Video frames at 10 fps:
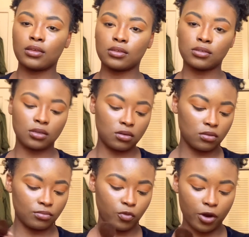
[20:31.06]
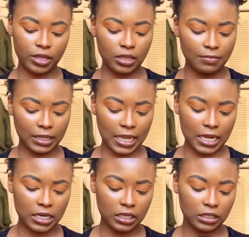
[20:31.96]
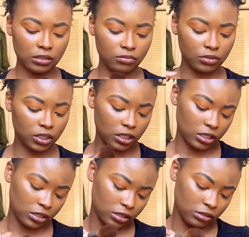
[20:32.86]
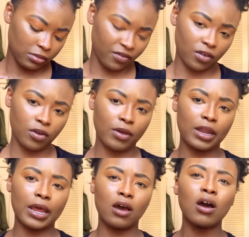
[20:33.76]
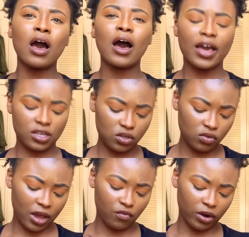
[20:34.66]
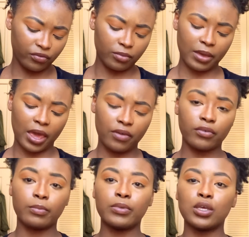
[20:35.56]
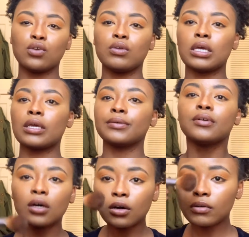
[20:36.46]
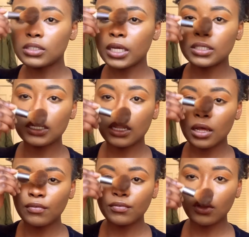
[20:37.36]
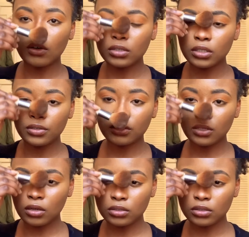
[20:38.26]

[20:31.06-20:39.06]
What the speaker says: So I'm wearing the Milani, which is my favorite right now. I do have one from Ava Beauty, which I did love. Golden